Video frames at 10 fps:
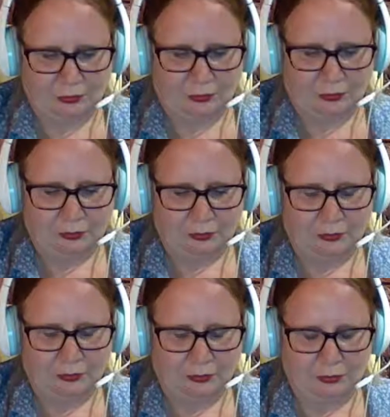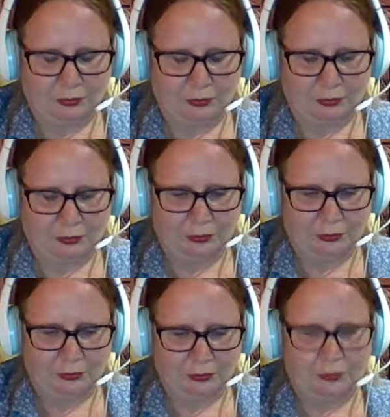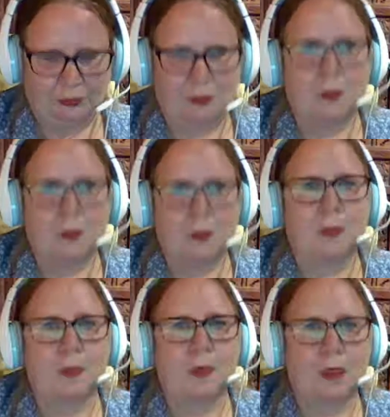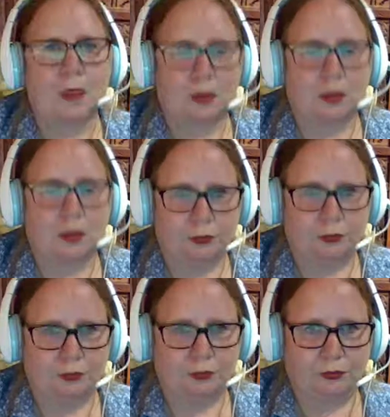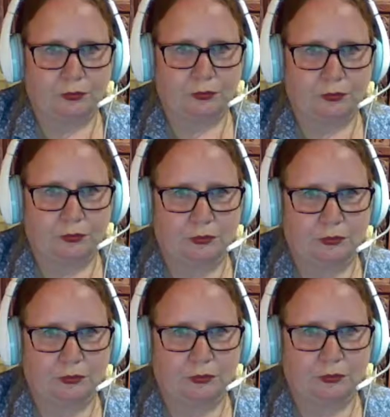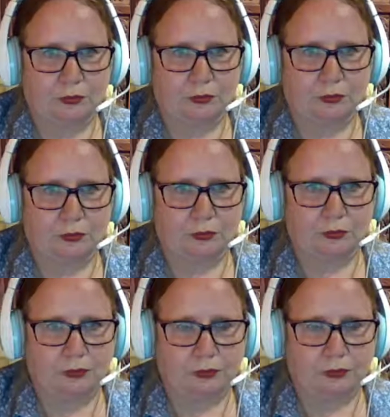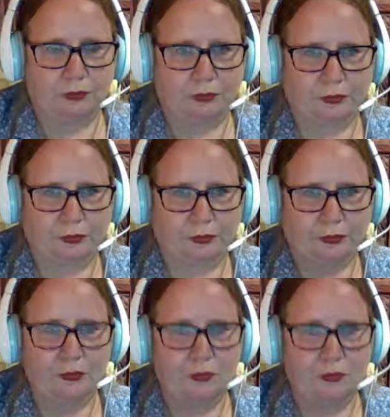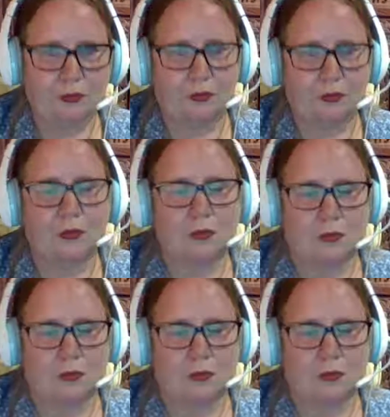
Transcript: [no speech]